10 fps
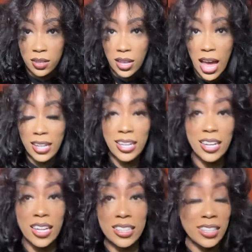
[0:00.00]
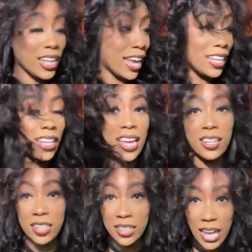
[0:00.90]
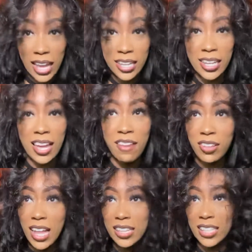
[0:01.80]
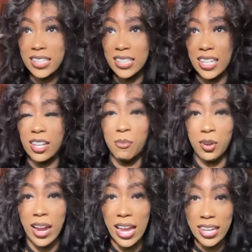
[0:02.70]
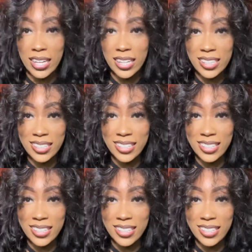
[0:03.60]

I need a like leather jacket. I feel like this looks a little more 80s